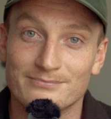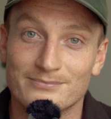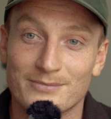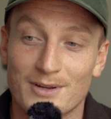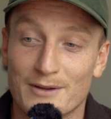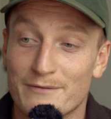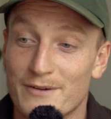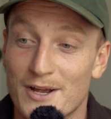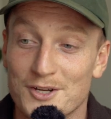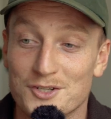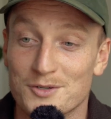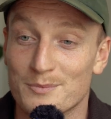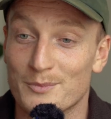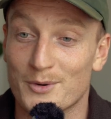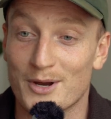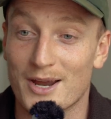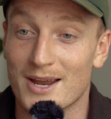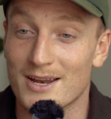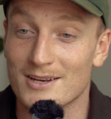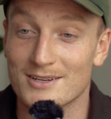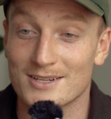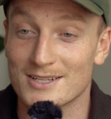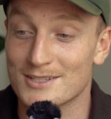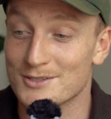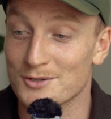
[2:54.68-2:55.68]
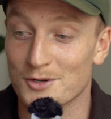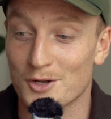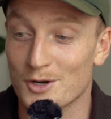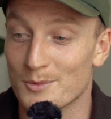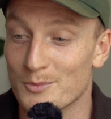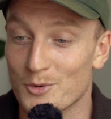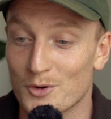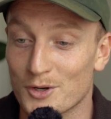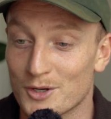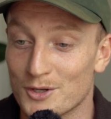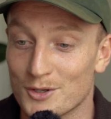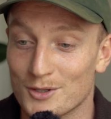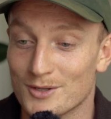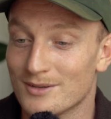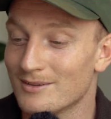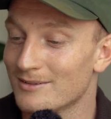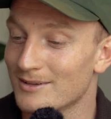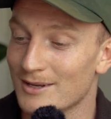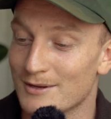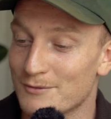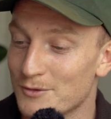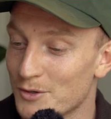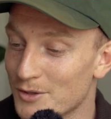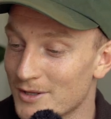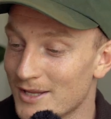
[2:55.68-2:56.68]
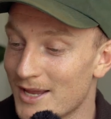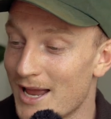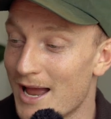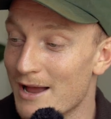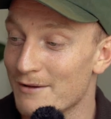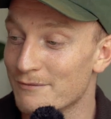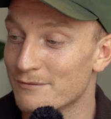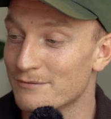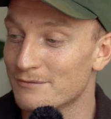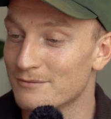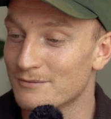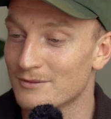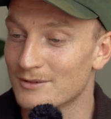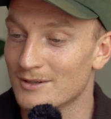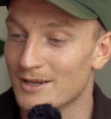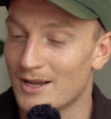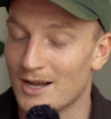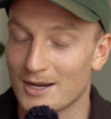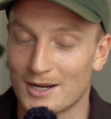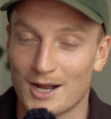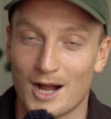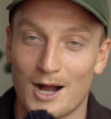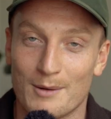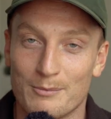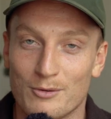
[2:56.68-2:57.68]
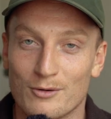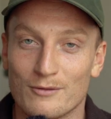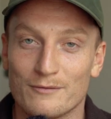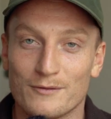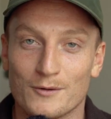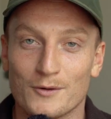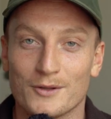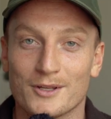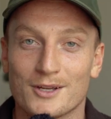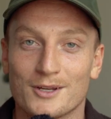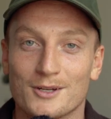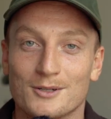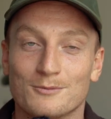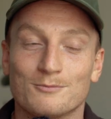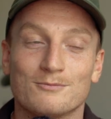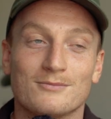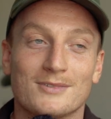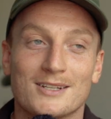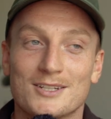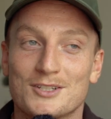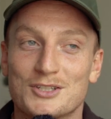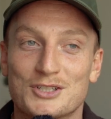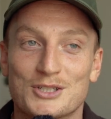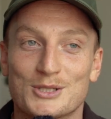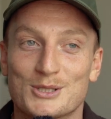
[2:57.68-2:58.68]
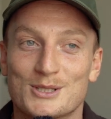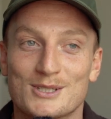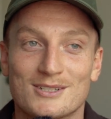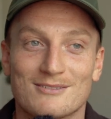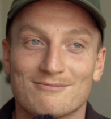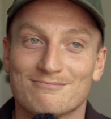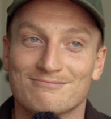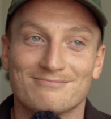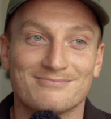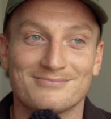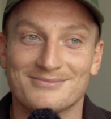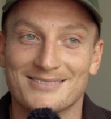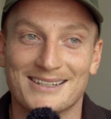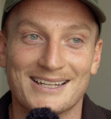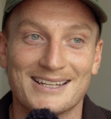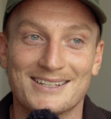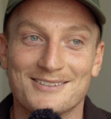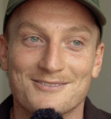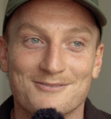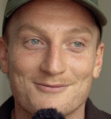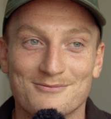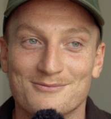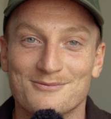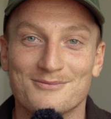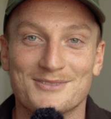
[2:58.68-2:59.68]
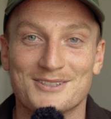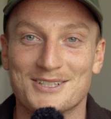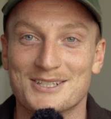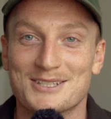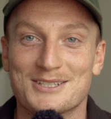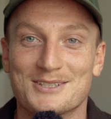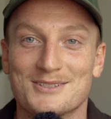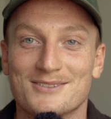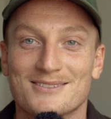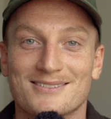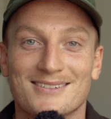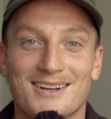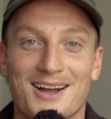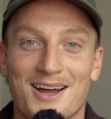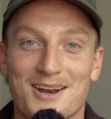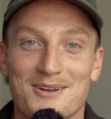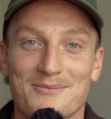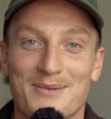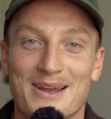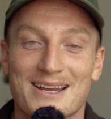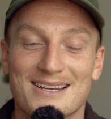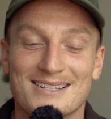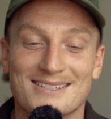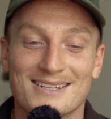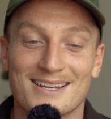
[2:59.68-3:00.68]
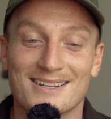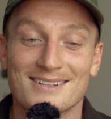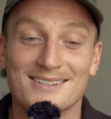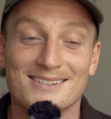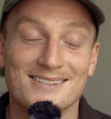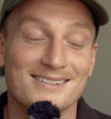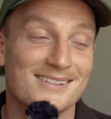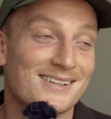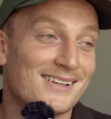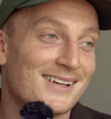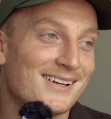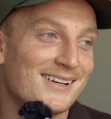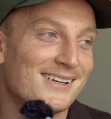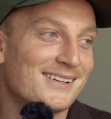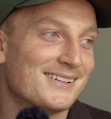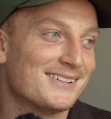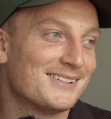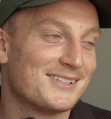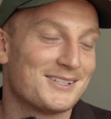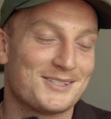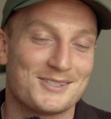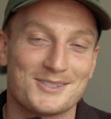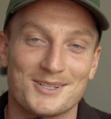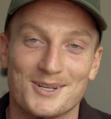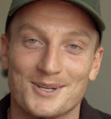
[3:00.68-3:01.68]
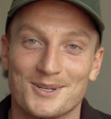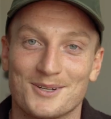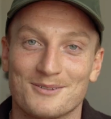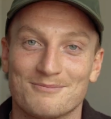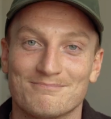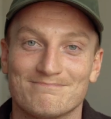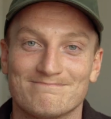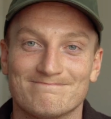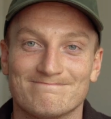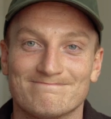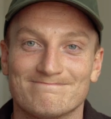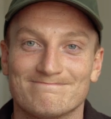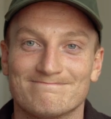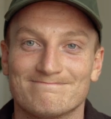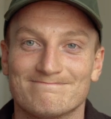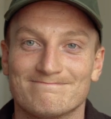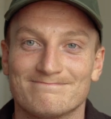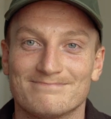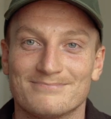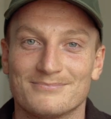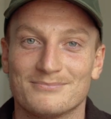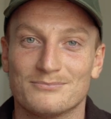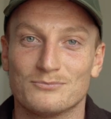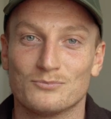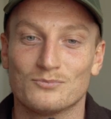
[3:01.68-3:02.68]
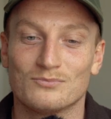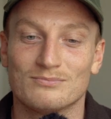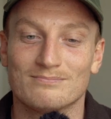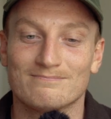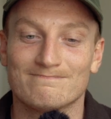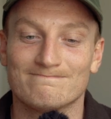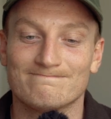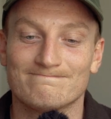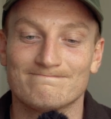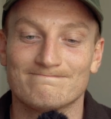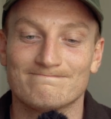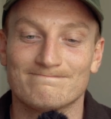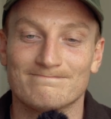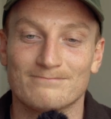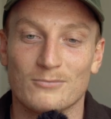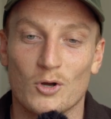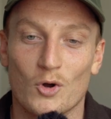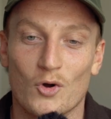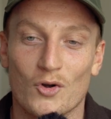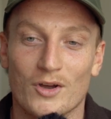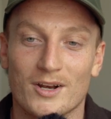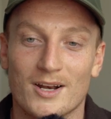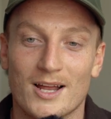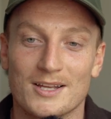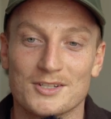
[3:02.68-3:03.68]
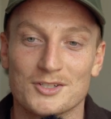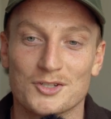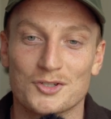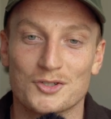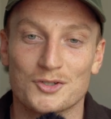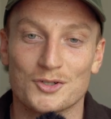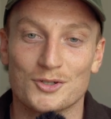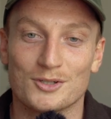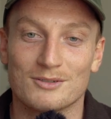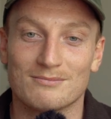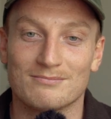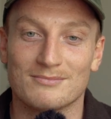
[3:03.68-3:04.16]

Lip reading: a fashion brand isn't going to book you if you only have a car portfolio. It just kind of makes sense. So organize a shoot.